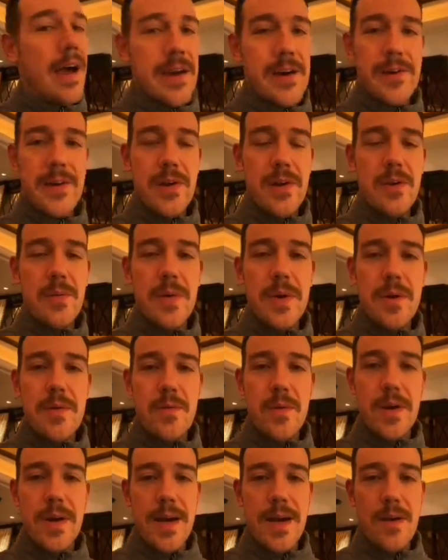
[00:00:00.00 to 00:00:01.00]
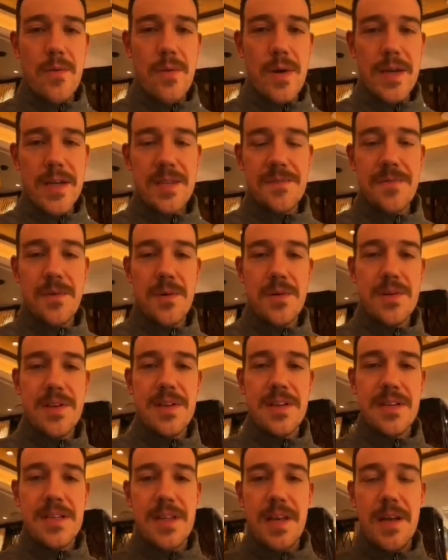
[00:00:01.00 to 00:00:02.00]
I don't know, but we're not raised
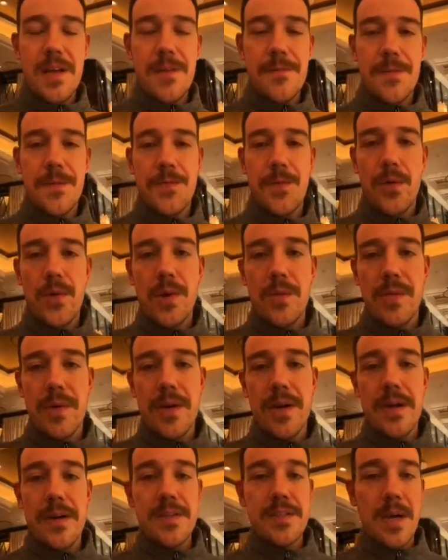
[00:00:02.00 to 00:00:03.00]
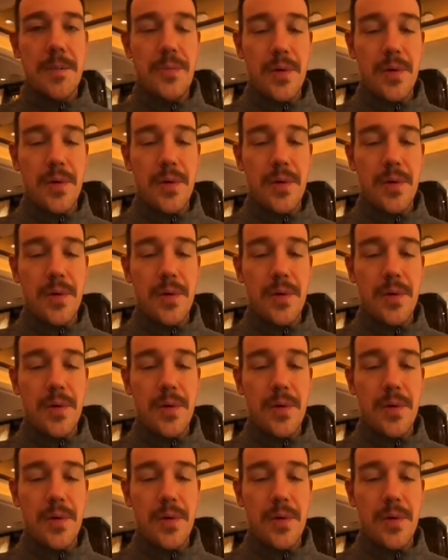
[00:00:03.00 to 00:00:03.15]
folding this hand for 40 blinds.